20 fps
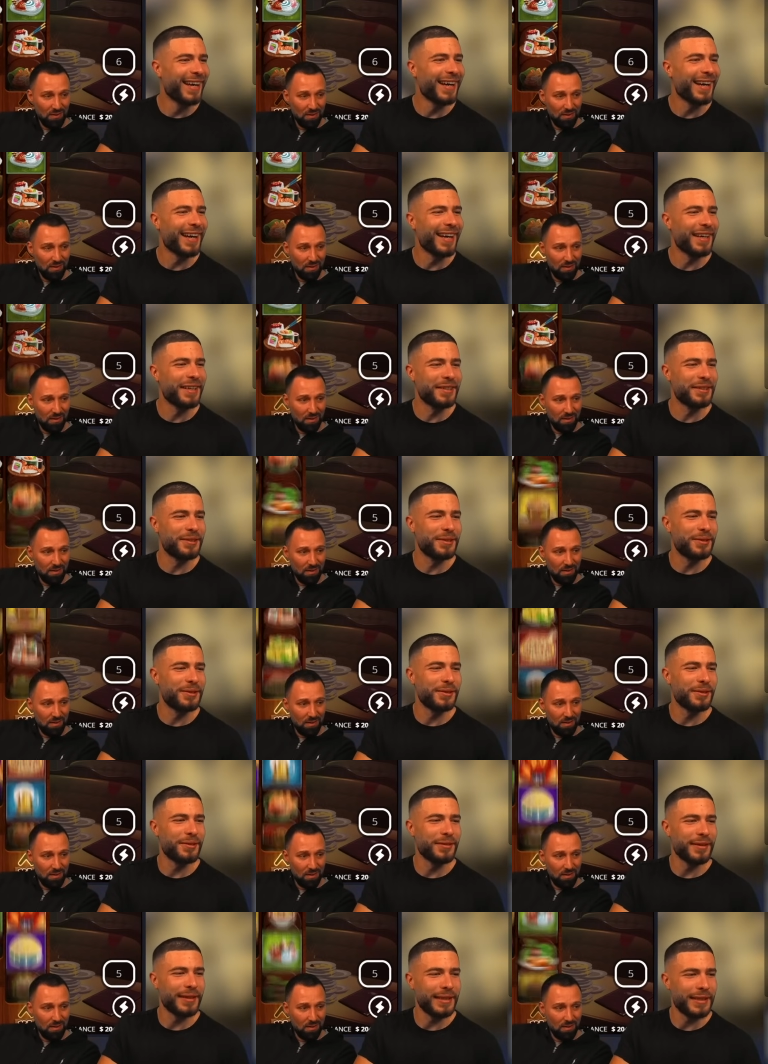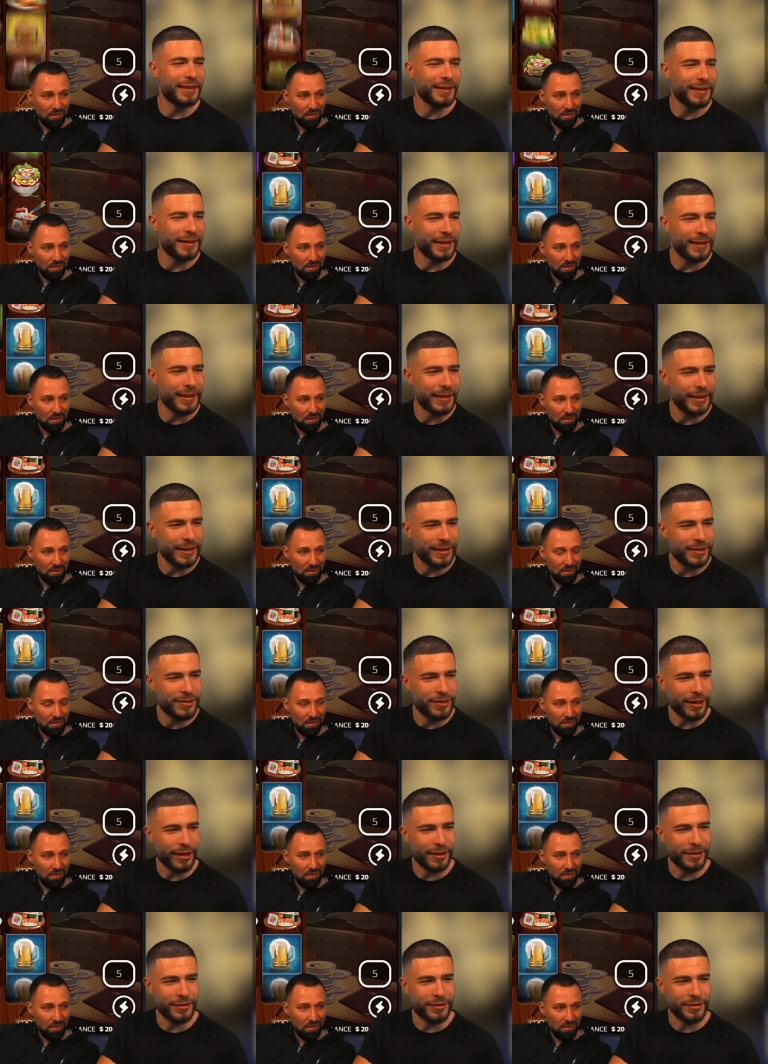Speaker 1: I do eat the elite
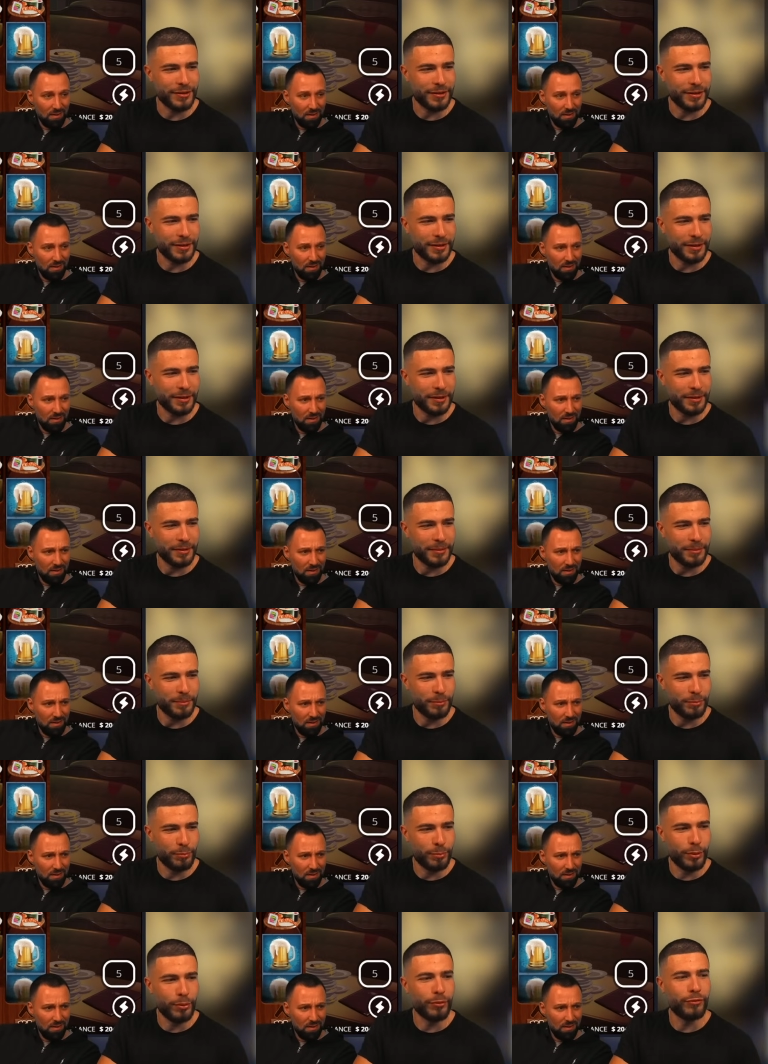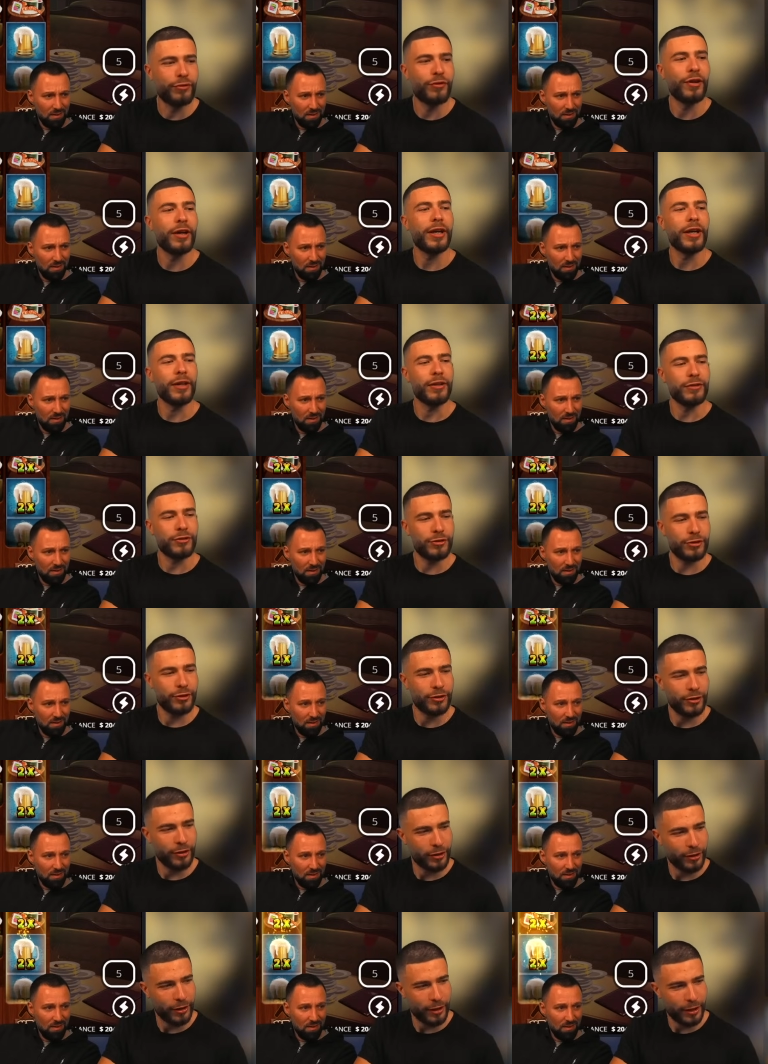challenges at the buffet.
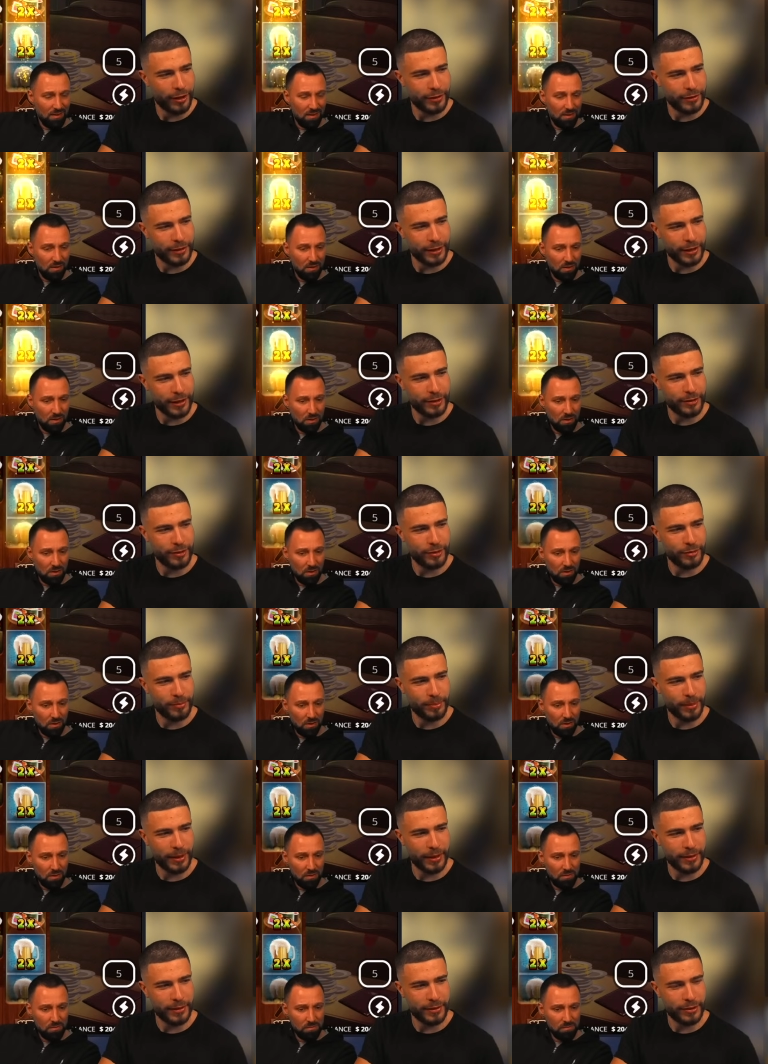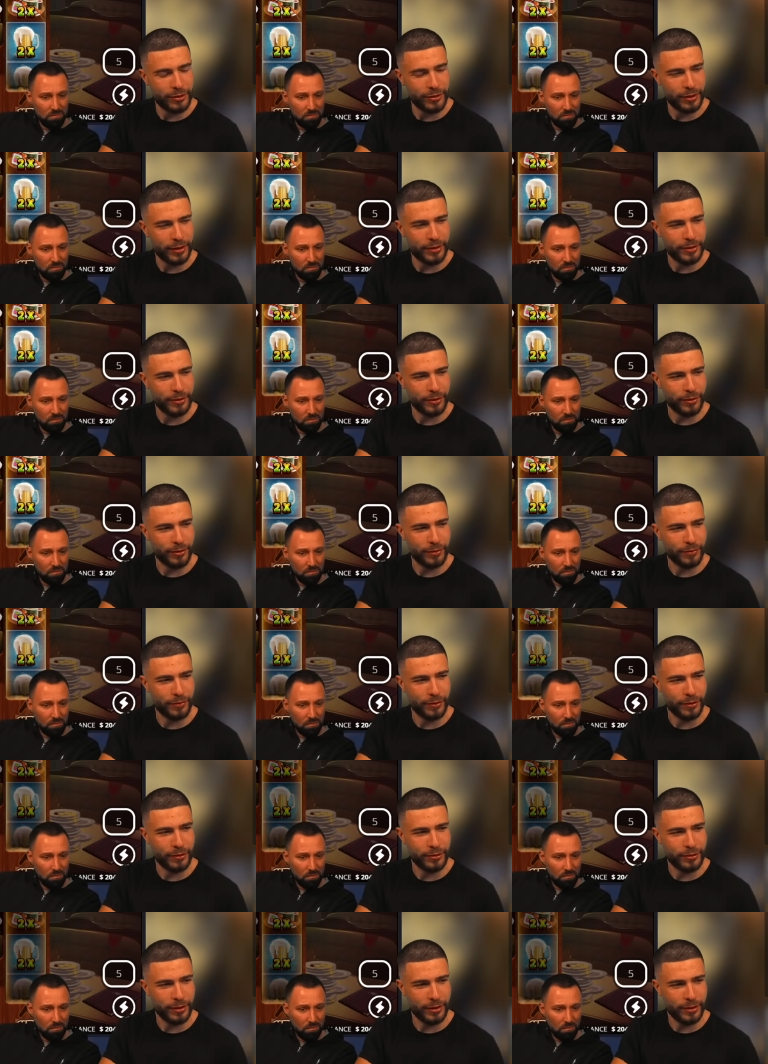Take 2 plates straight on the first
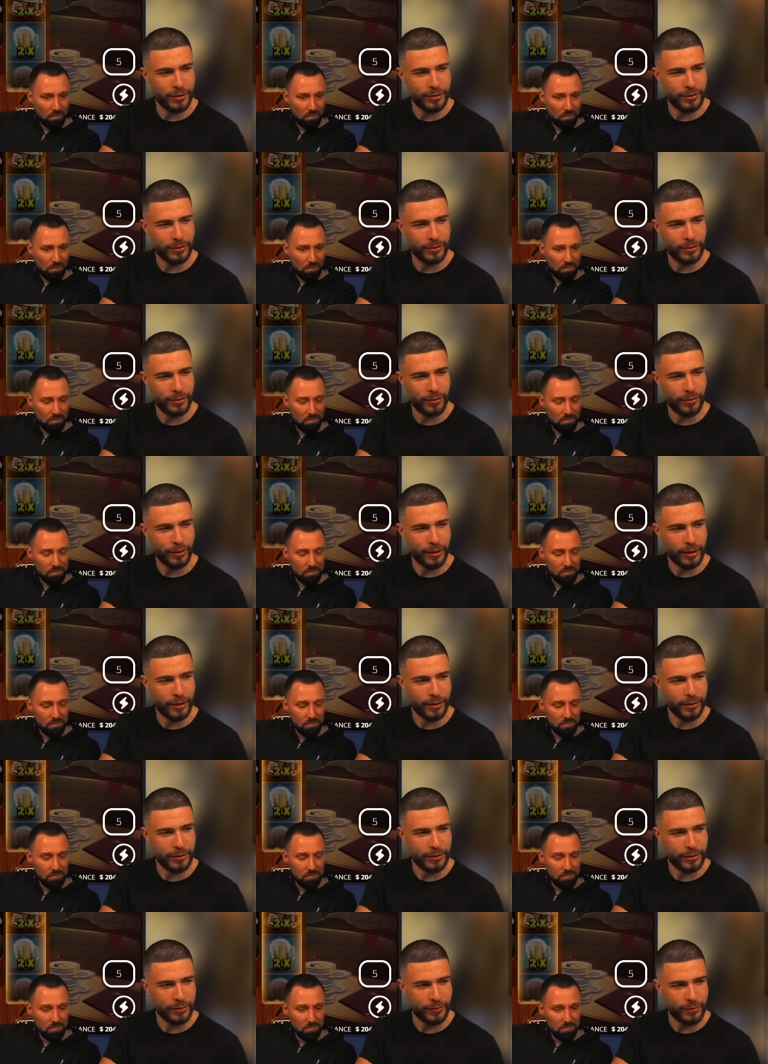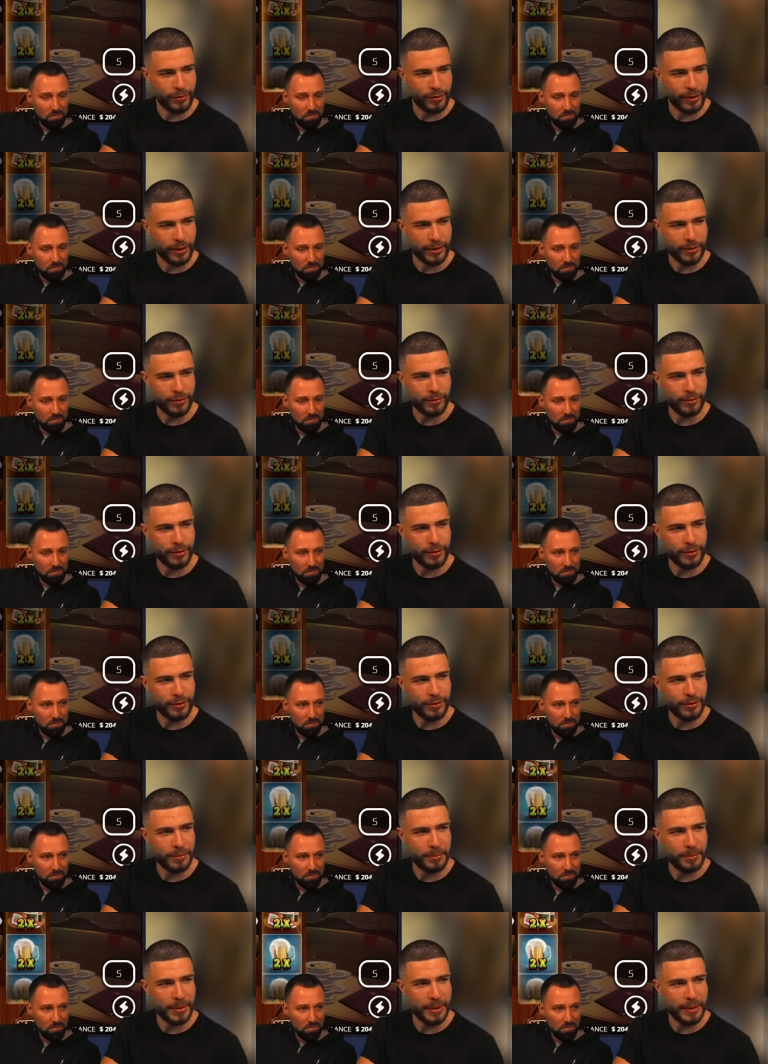round and 2 to 3 glasses of drinks. Rinse and
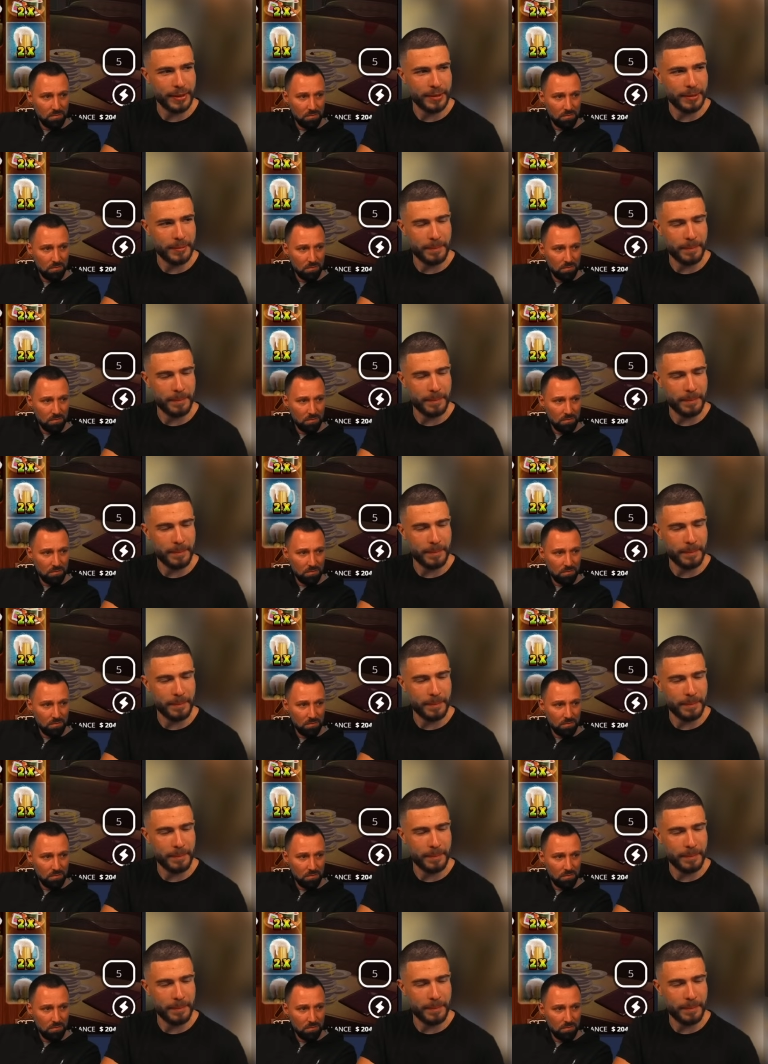repeat.